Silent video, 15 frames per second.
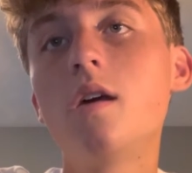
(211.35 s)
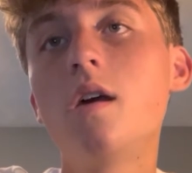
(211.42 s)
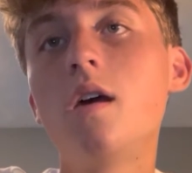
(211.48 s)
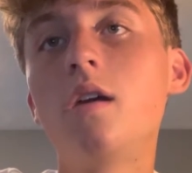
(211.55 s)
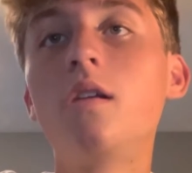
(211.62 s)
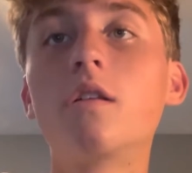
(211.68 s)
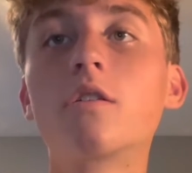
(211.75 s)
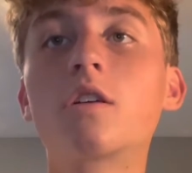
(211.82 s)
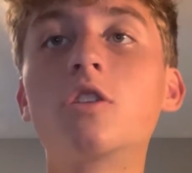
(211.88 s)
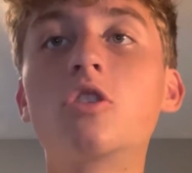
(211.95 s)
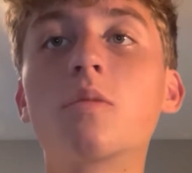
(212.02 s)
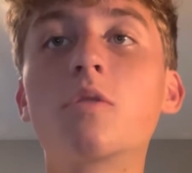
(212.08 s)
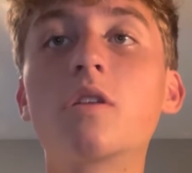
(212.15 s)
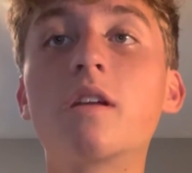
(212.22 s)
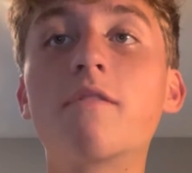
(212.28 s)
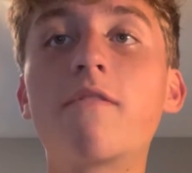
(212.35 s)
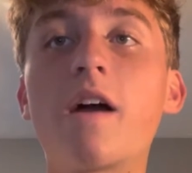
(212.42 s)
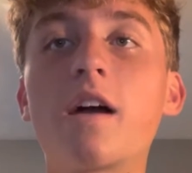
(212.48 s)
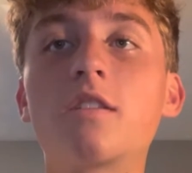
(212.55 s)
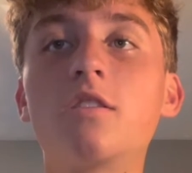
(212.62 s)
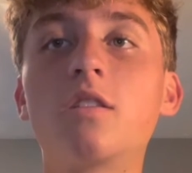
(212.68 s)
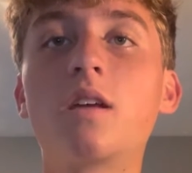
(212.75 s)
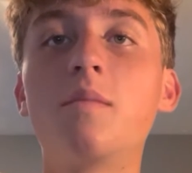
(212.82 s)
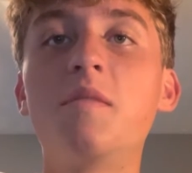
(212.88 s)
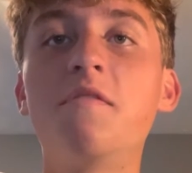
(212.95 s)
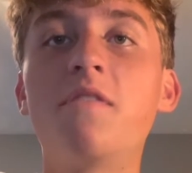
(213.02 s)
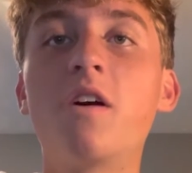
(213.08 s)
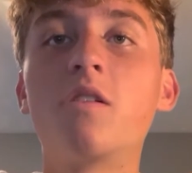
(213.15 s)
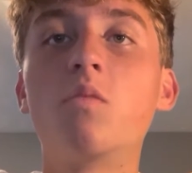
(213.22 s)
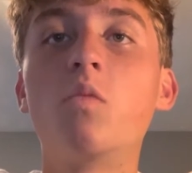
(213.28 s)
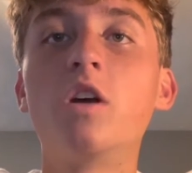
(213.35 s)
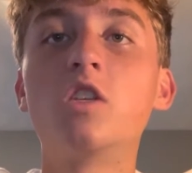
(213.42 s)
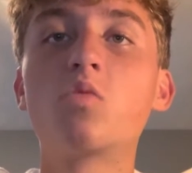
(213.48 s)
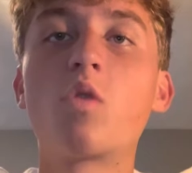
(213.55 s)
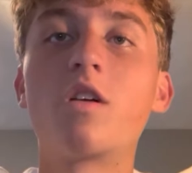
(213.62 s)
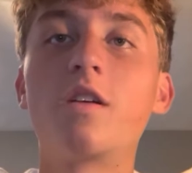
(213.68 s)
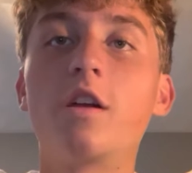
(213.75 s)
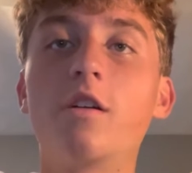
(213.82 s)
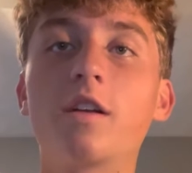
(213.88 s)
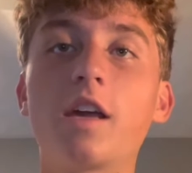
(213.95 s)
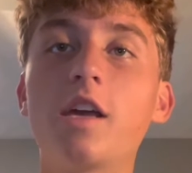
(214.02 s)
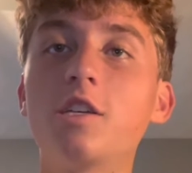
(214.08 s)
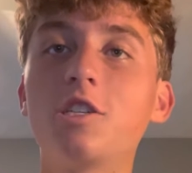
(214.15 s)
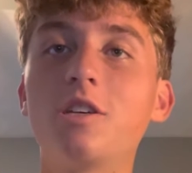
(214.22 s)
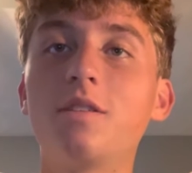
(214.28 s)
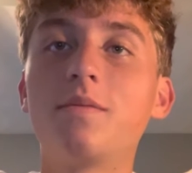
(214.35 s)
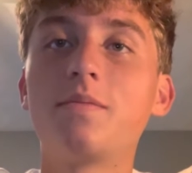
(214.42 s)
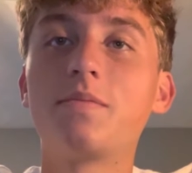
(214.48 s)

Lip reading: Another contributing factor can be found in wastewater irrigation.